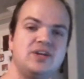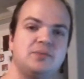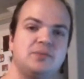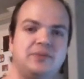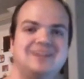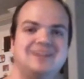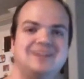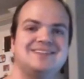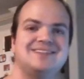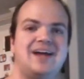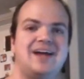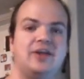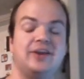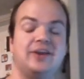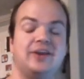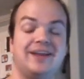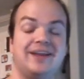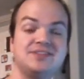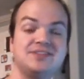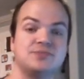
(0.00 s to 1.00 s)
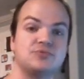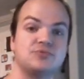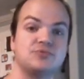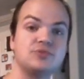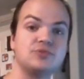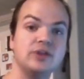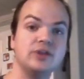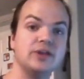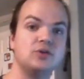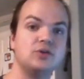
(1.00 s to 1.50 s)
playstyle, and it has some
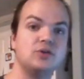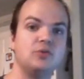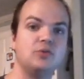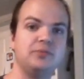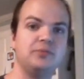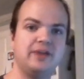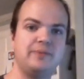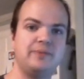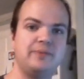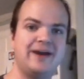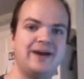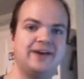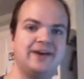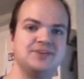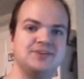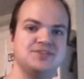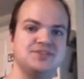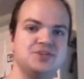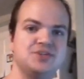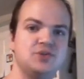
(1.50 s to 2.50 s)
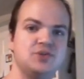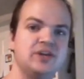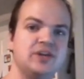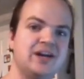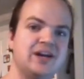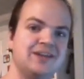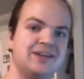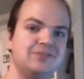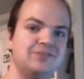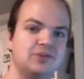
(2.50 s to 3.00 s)
really cool play patterns that you can
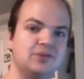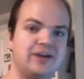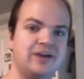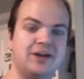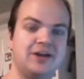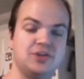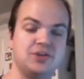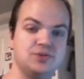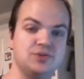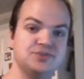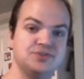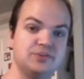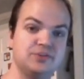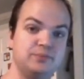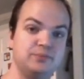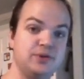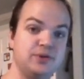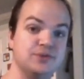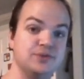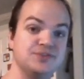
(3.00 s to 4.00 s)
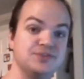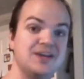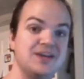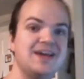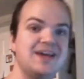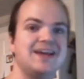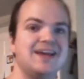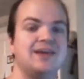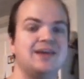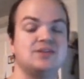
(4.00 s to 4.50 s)
kind of learn how to use and abuse.
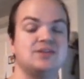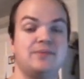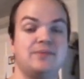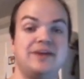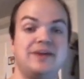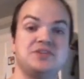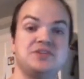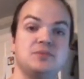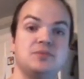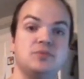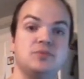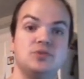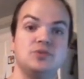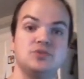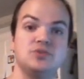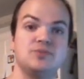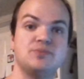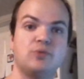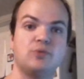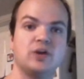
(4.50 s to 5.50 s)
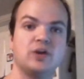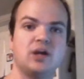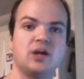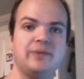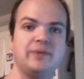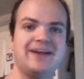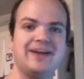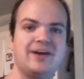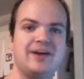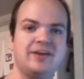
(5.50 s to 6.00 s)
Now, as I mentioned, with new support
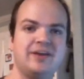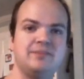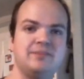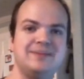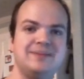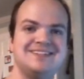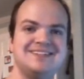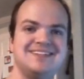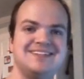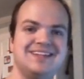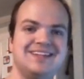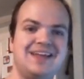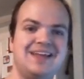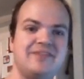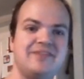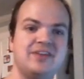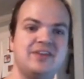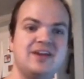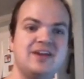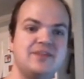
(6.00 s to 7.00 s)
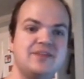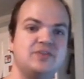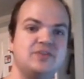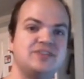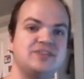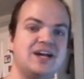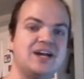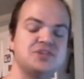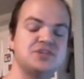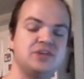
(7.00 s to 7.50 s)
coming out in BT11, there's
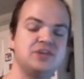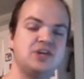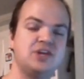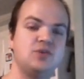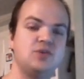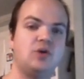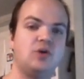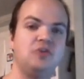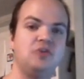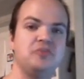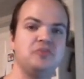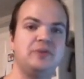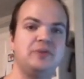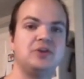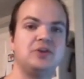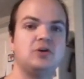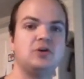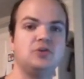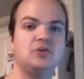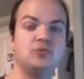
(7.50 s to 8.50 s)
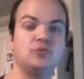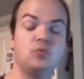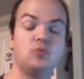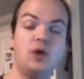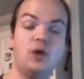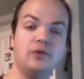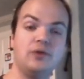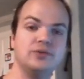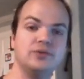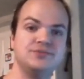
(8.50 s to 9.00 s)
actually a new ultimate called
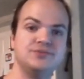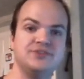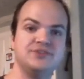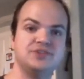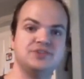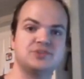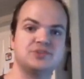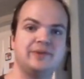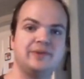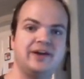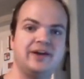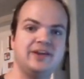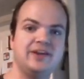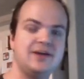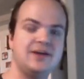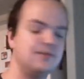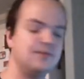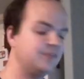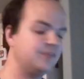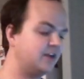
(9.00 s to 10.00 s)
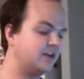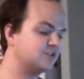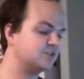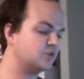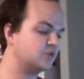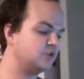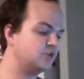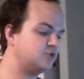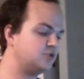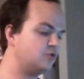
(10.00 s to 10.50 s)
Sedramon that is
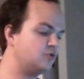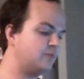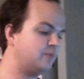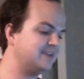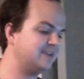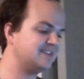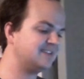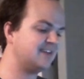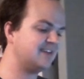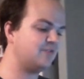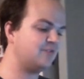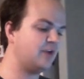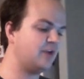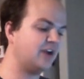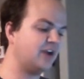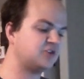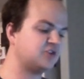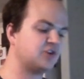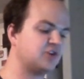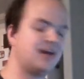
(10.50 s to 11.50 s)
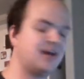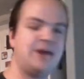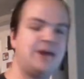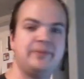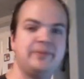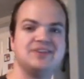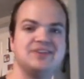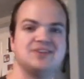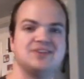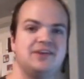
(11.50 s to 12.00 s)
going to basically give you extra
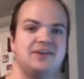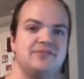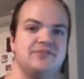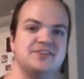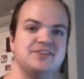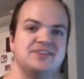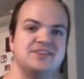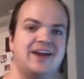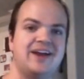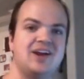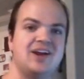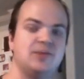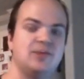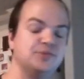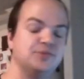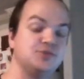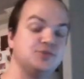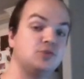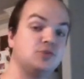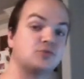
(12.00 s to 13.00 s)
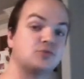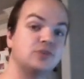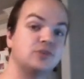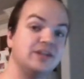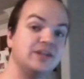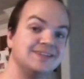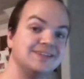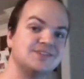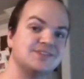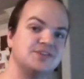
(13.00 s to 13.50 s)
copies of this inheritable. So you'll
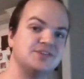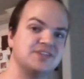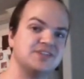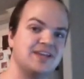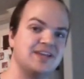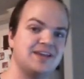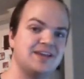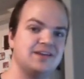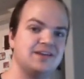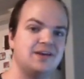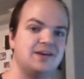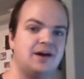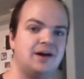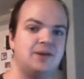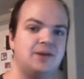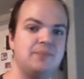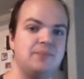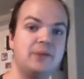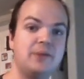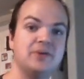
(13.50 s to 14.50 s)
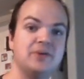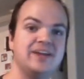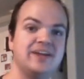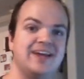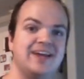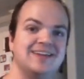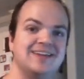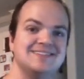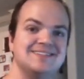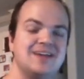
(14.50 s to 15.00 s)
really start to get memory
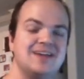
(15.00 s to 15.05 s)
gains